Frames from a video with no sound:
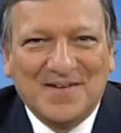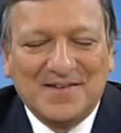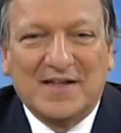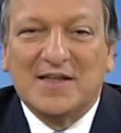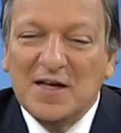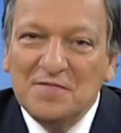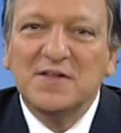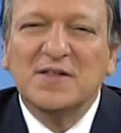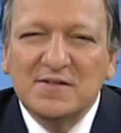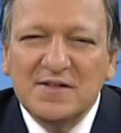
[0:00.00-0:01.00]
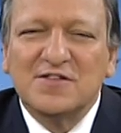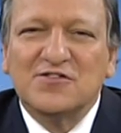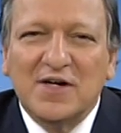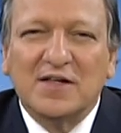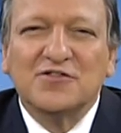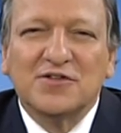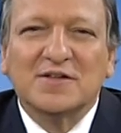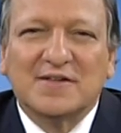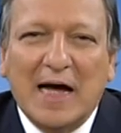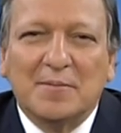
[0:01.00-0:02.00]
that even in these
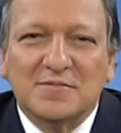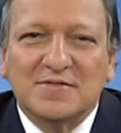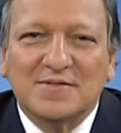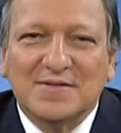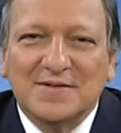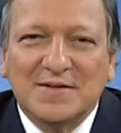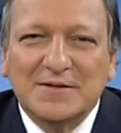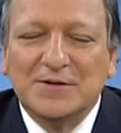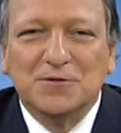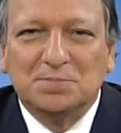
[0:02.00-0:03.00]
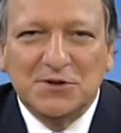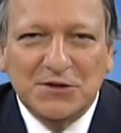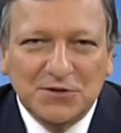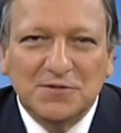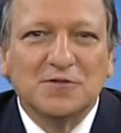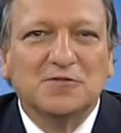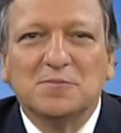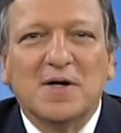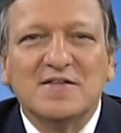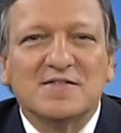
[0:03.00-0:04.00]
challenging times, the European Union
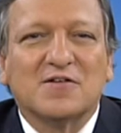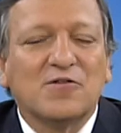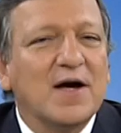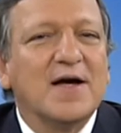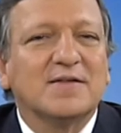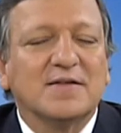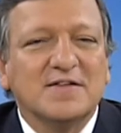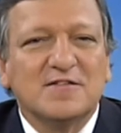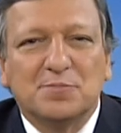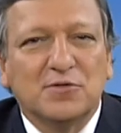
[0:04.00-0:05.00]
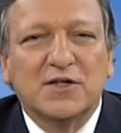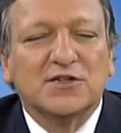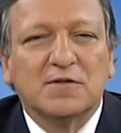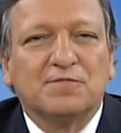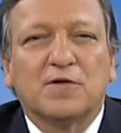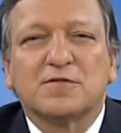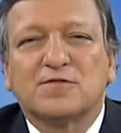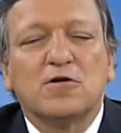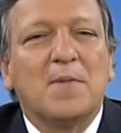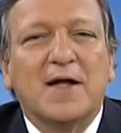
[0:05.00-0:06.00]
remains a great inspiration for
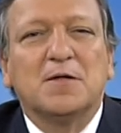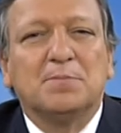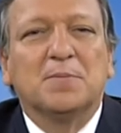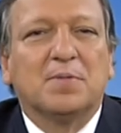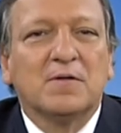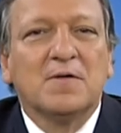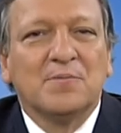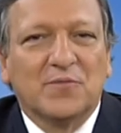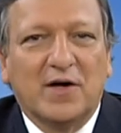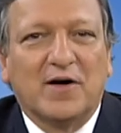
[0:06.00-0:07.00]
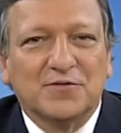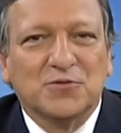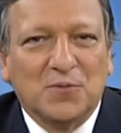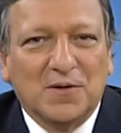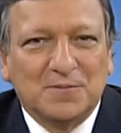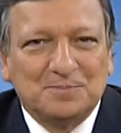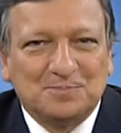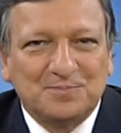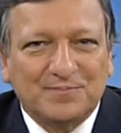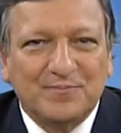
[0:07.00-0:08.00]
so many people around the world.
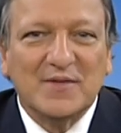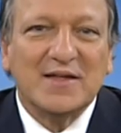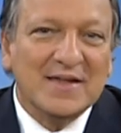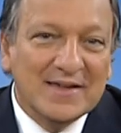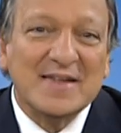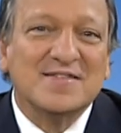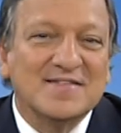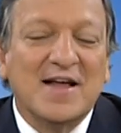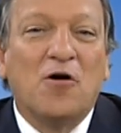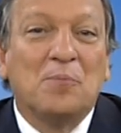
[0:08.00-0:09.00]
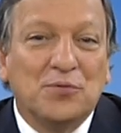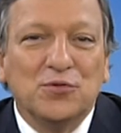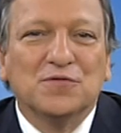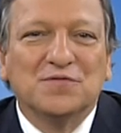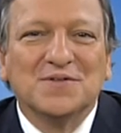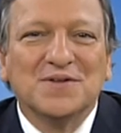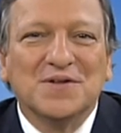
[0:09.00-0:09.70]
Let's now prove